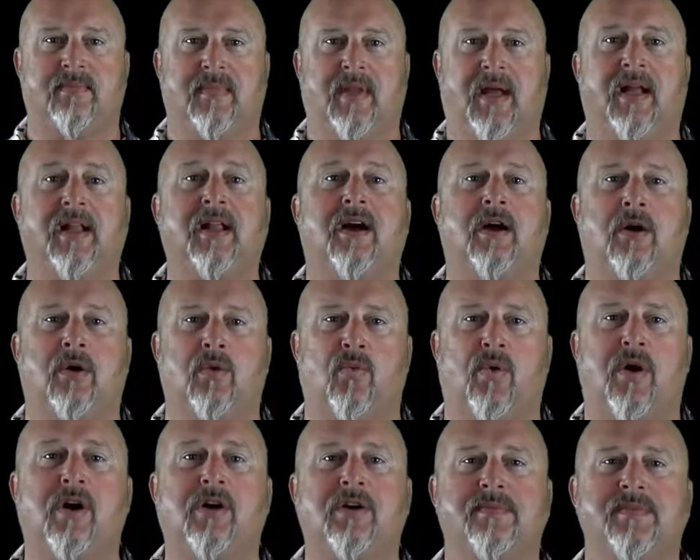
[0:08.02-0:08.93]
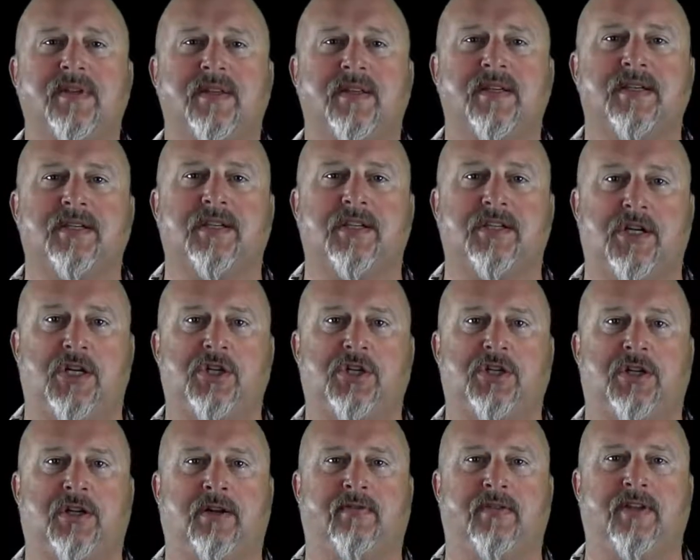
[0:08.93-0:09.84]
Hello and welcome to this
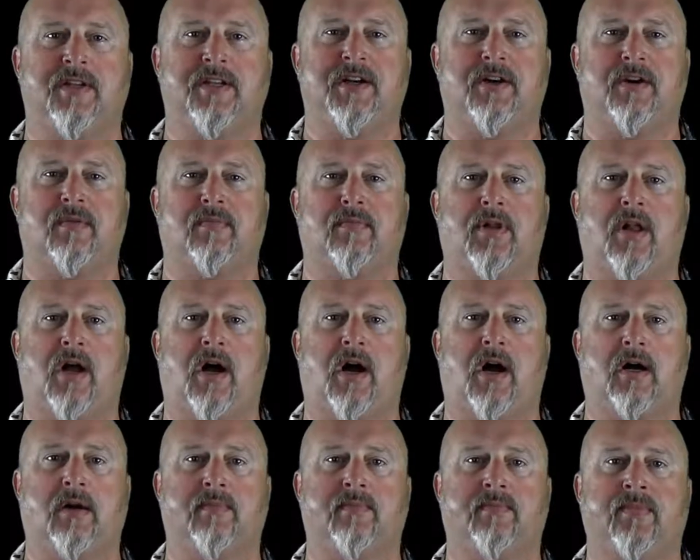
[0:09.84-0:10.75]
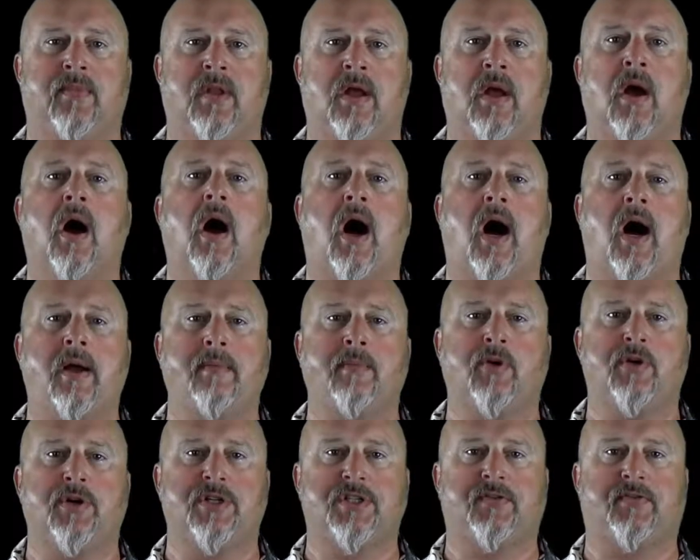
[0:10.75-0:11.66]
edition of the DRM blog.
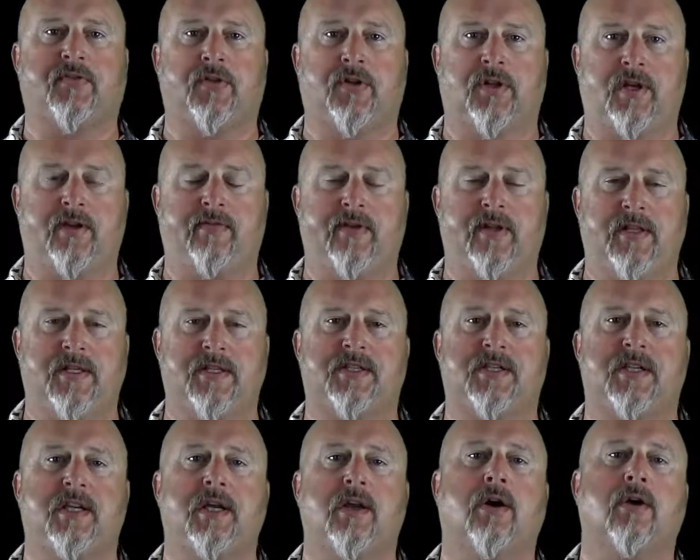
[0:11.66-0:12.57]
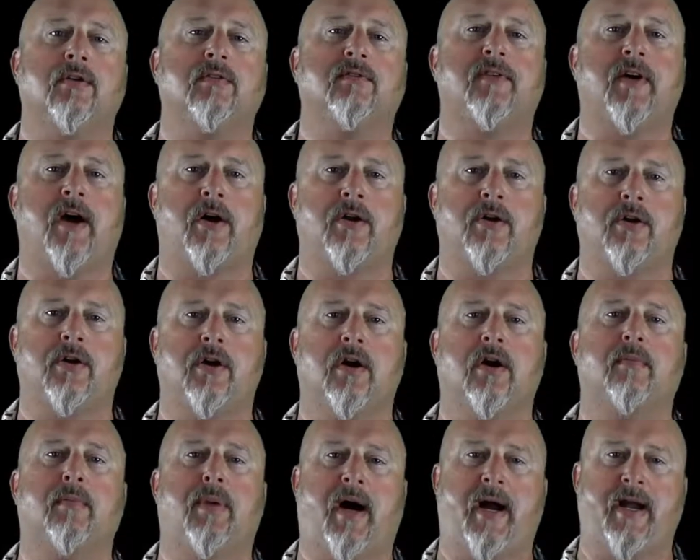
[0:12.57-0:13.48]
I'm Christopher Levy, the CEO and founder
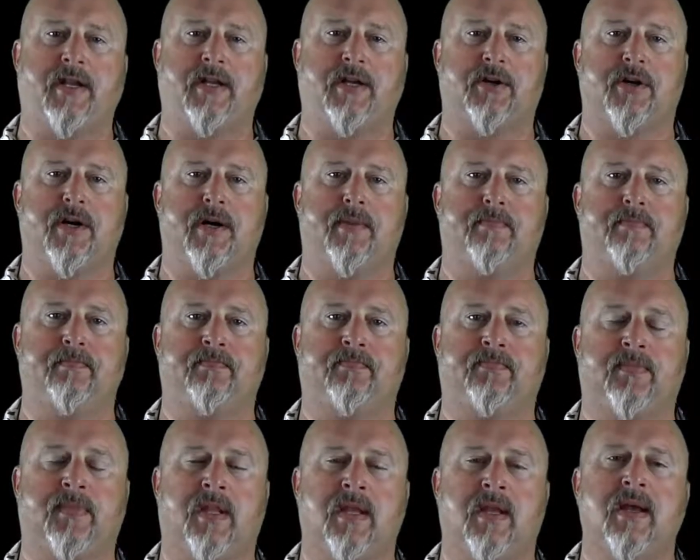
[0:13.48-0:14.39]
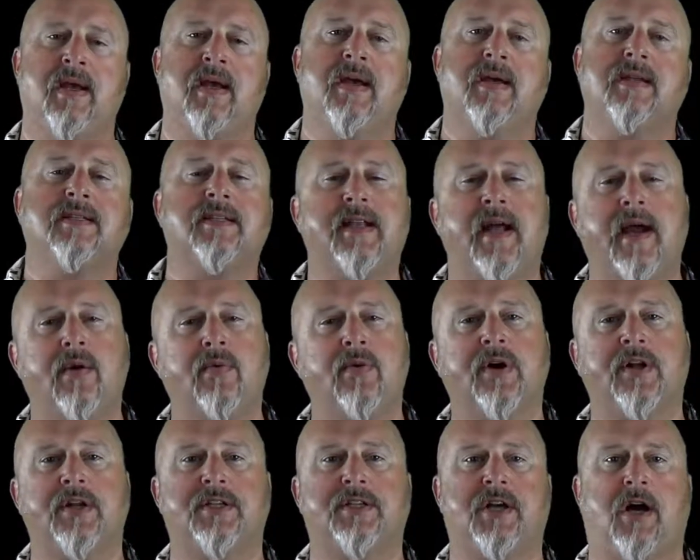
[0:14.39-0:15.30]
of BuyDRM. Today
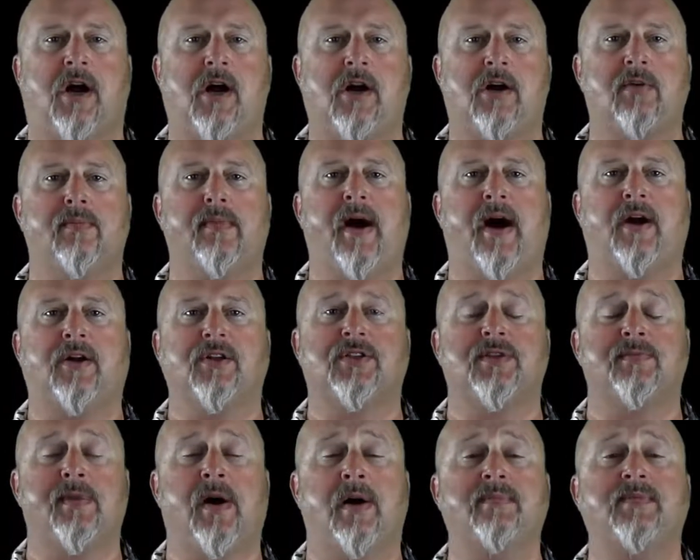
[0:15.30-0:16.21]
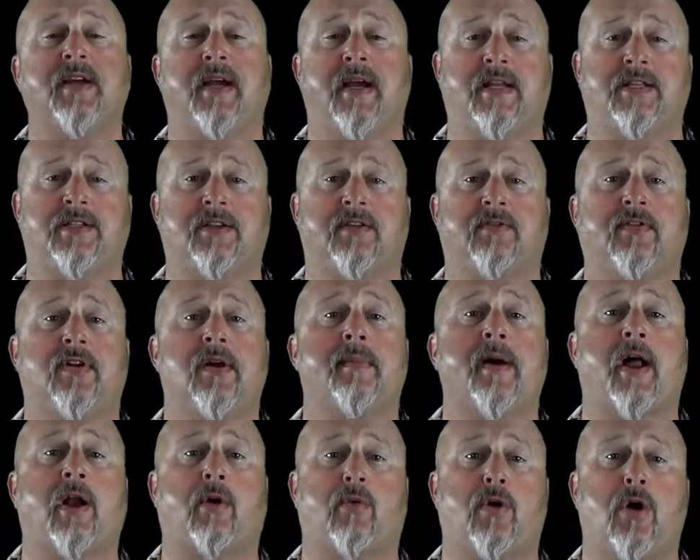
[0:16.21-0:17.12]
we're going to talk about some updates that have
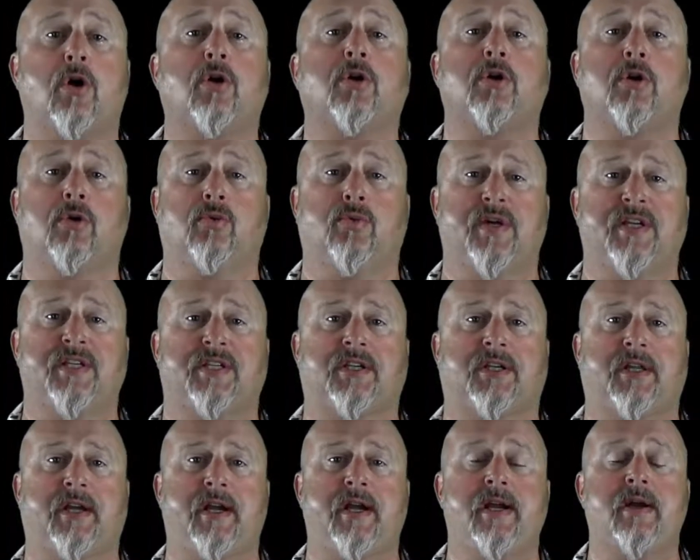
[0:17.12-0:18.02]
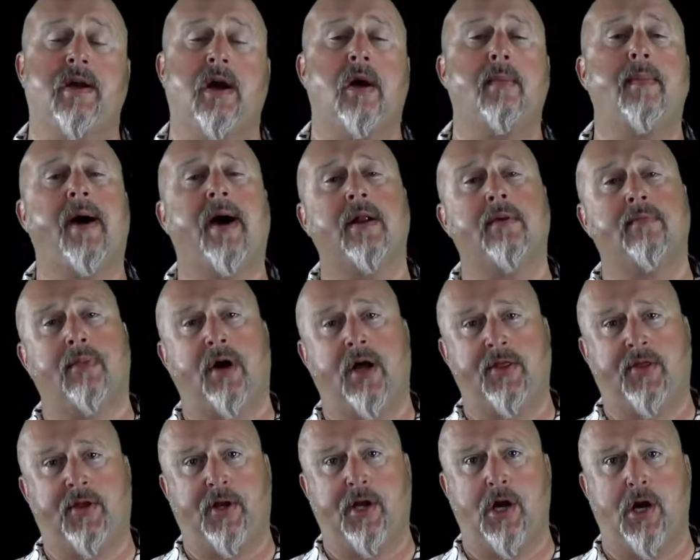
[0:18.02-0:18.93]
come out of Roku recently, about a
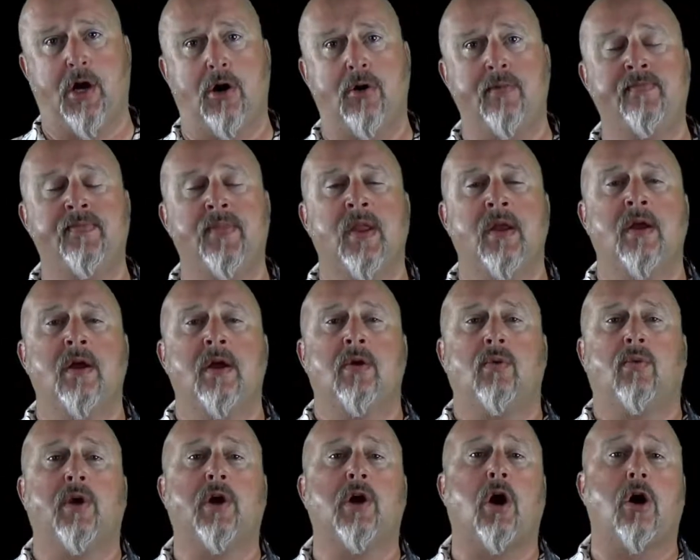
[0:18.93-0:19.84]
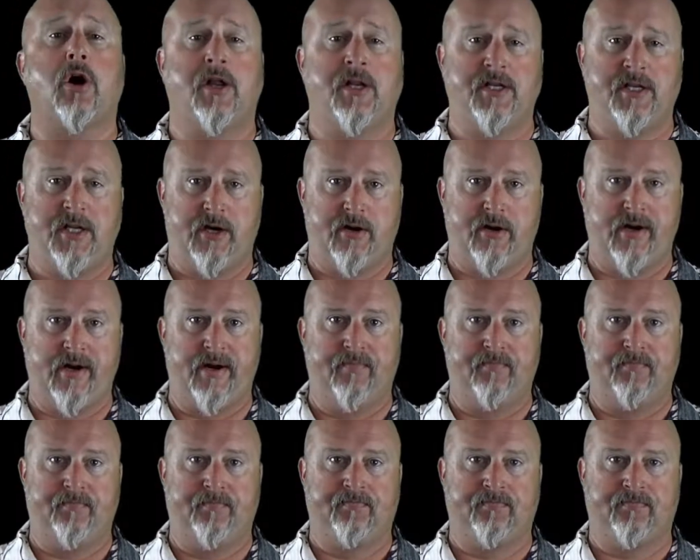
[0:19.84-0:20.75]
month ago, regarding
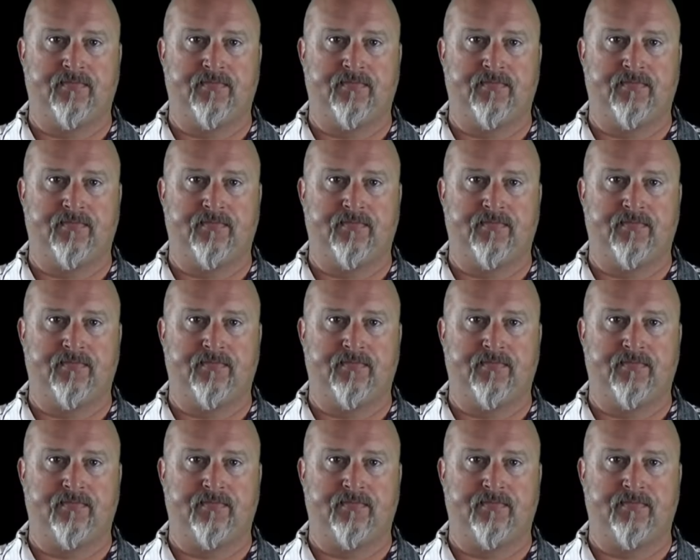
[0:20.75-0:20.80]
DRM.